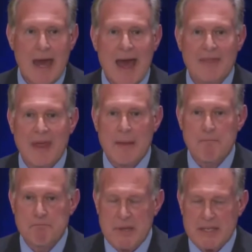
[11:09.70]
And they
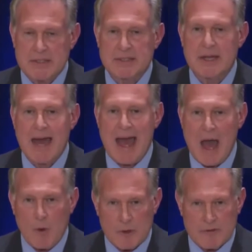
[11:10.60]
beat it
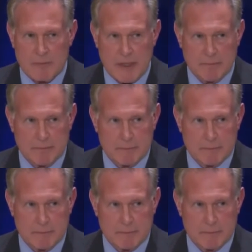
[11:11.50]
out of me.